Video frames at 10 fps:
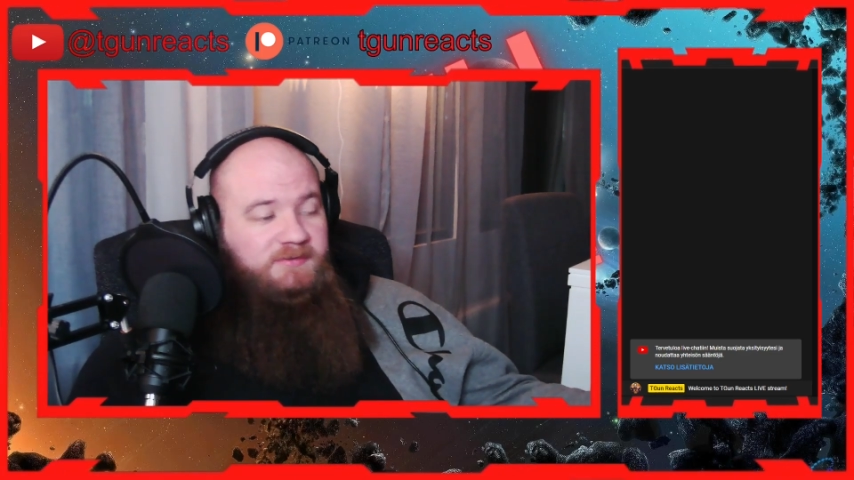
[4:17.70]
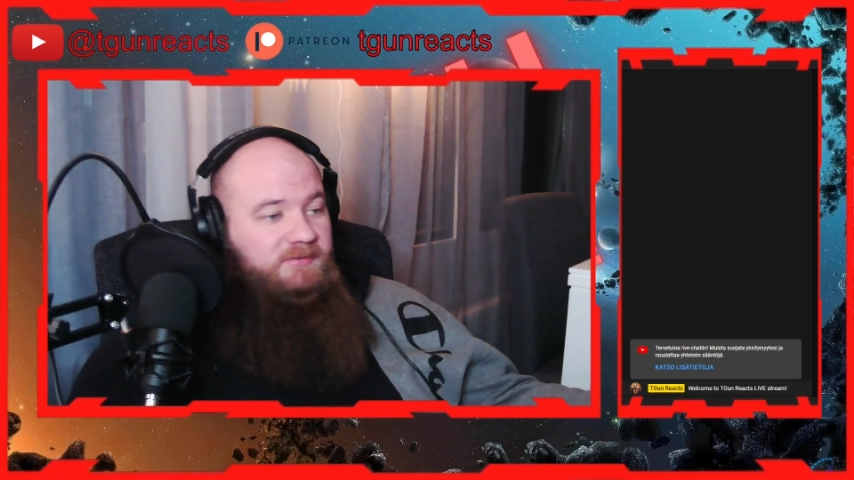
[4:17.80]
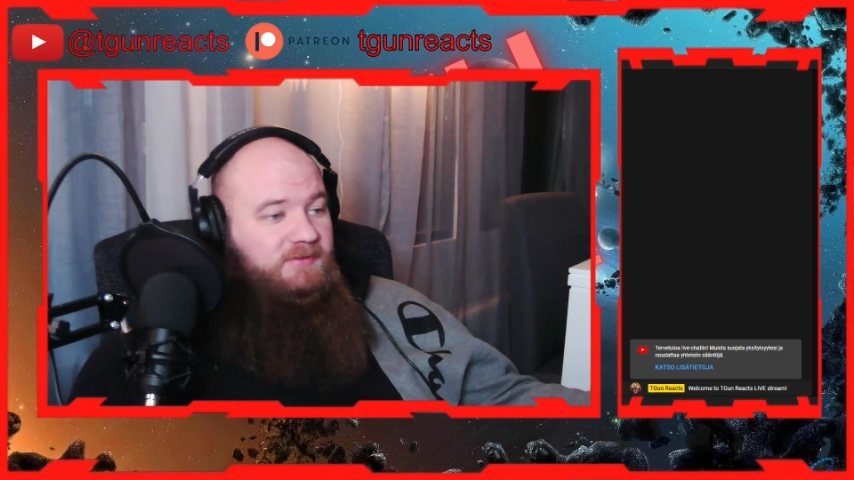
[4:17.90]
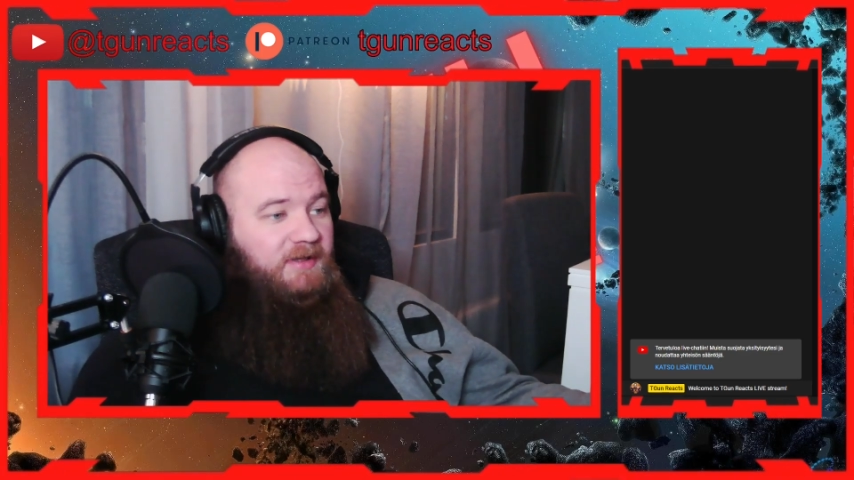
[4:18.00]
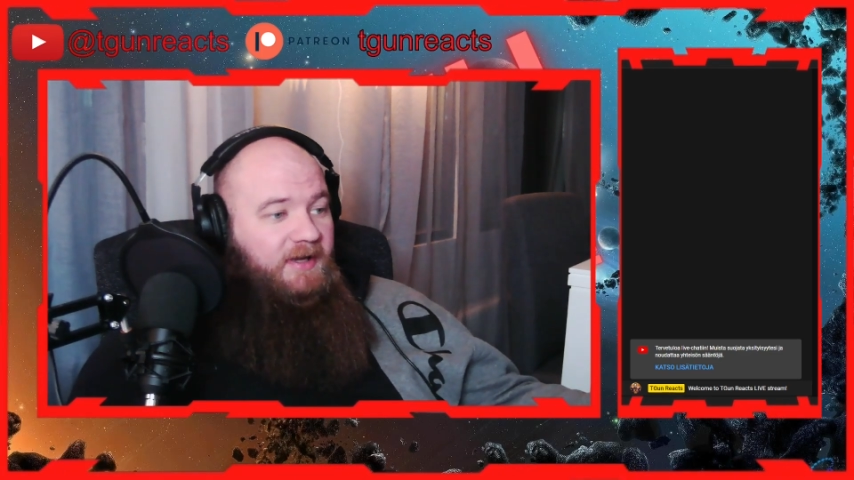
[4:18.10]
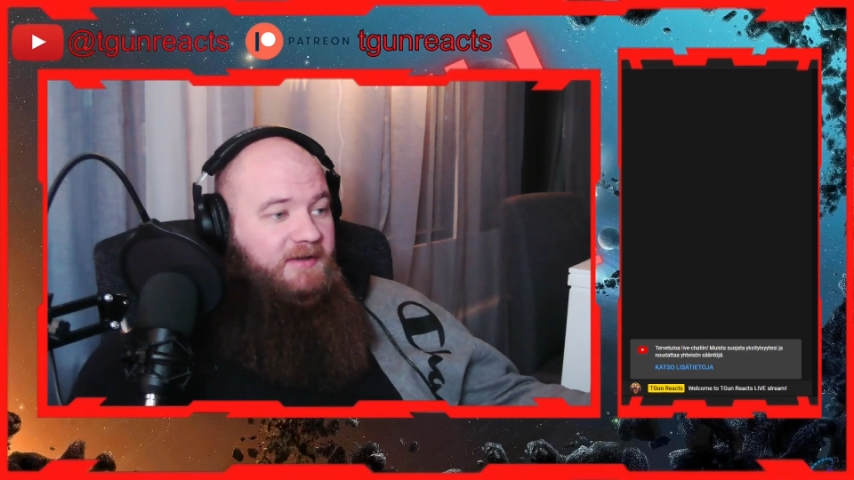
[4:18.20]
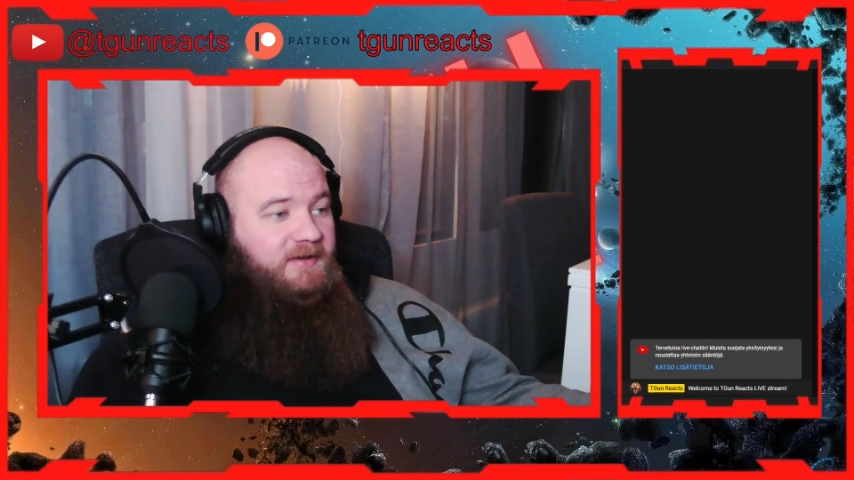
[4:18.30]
Like